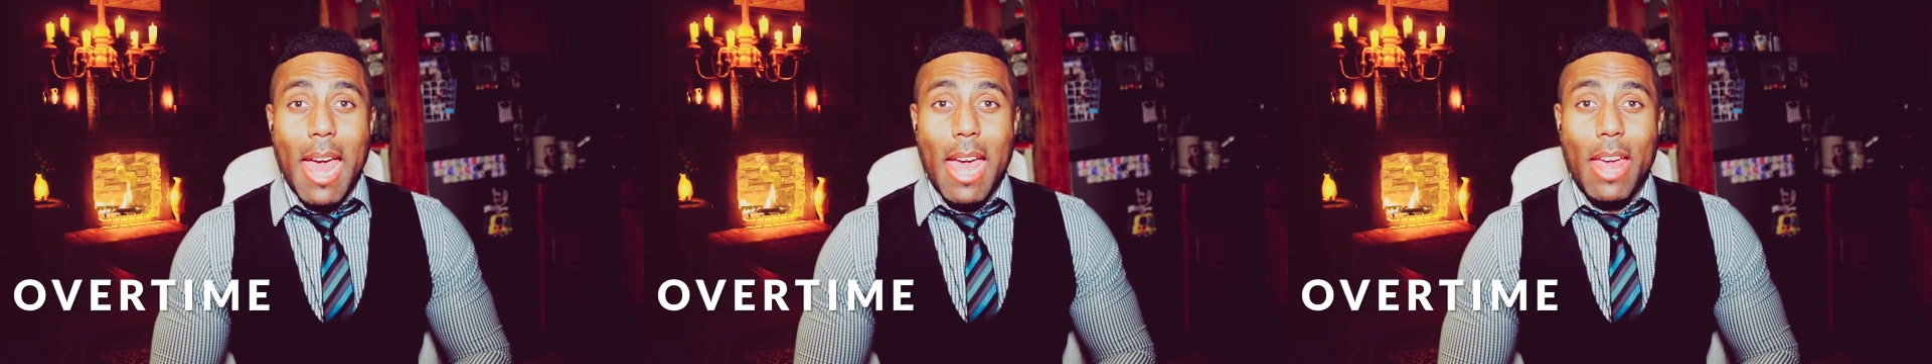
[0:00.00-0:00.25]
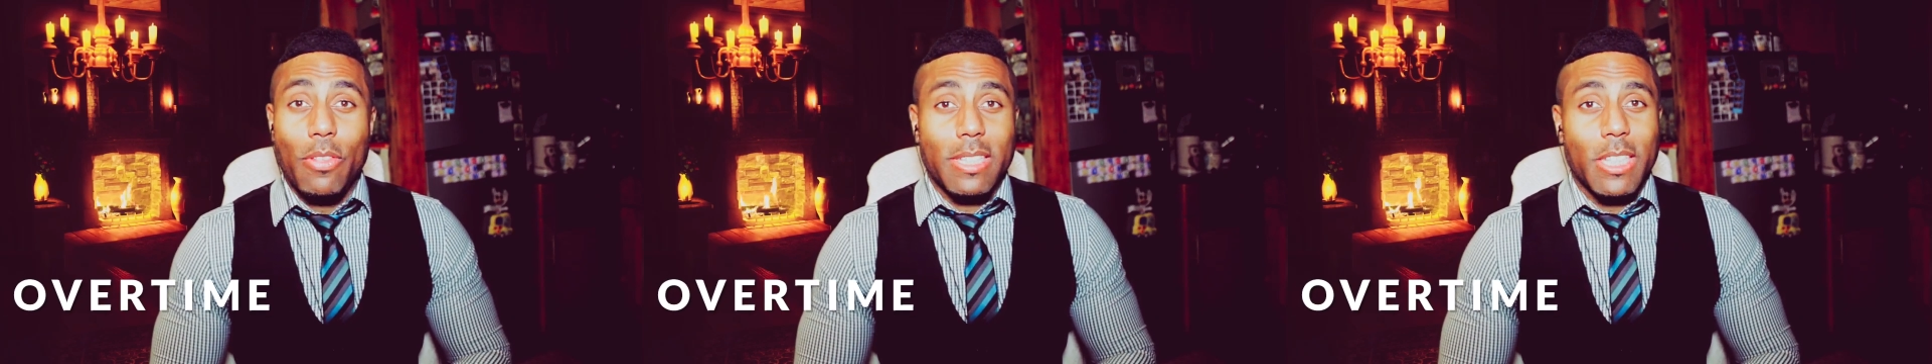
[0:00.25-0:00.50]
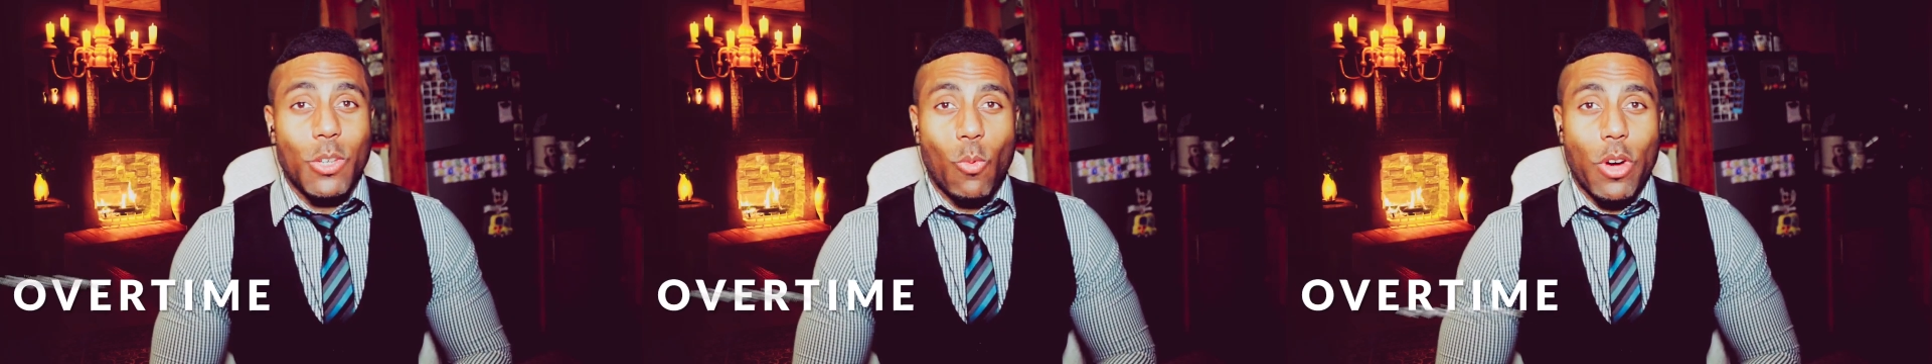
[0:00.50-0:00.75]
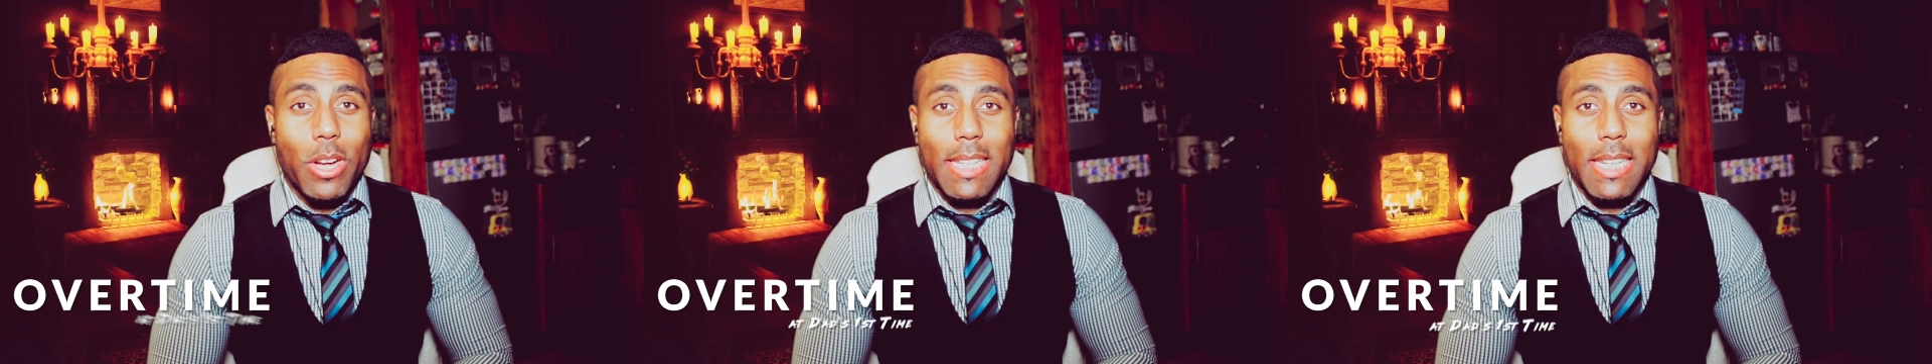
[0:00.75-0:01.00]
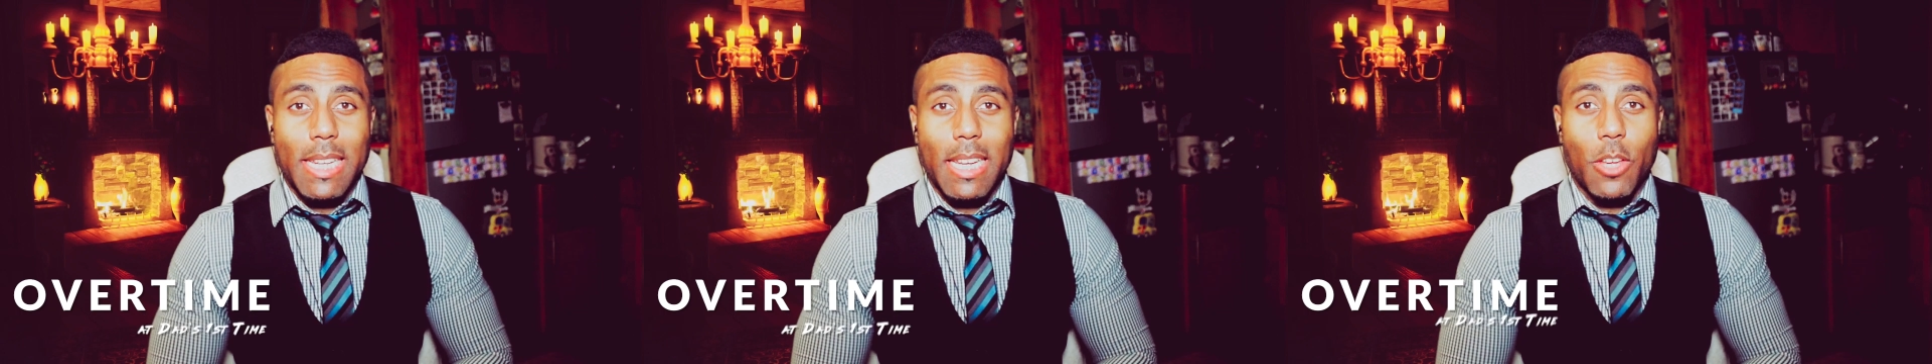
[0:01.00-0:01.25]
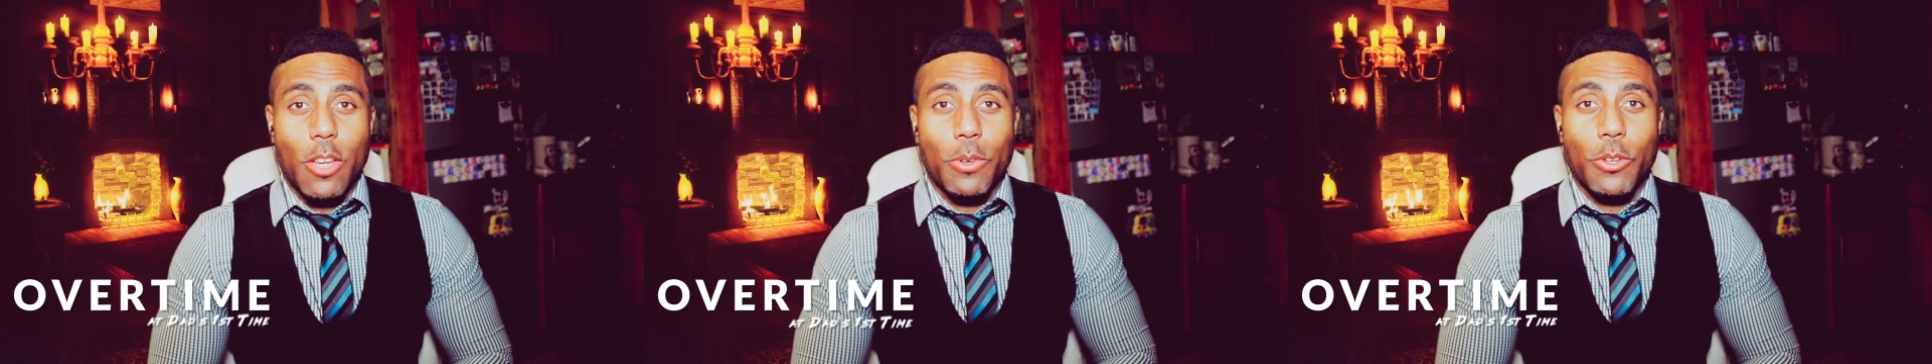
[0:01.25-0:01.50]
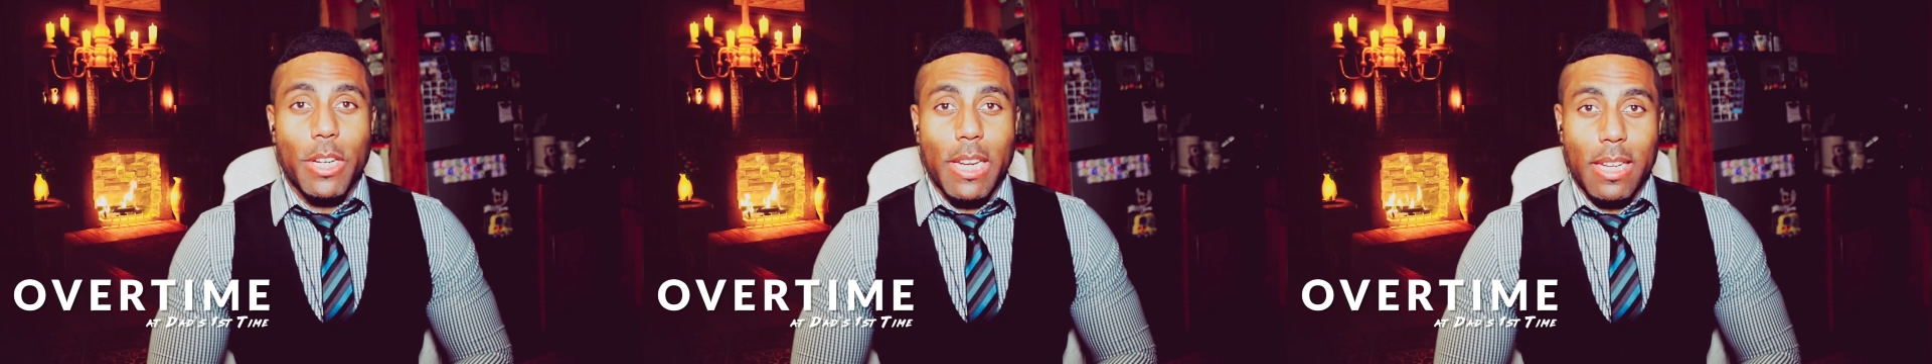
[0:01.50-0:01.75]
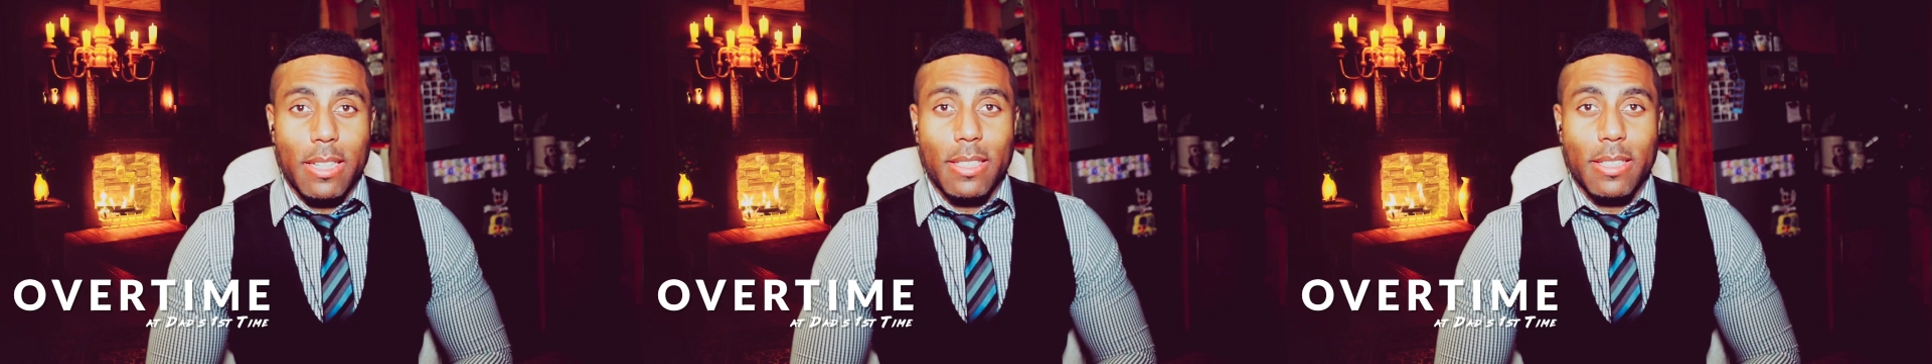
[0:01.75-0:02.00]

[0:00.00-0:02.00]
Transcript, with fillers: and the D one T community.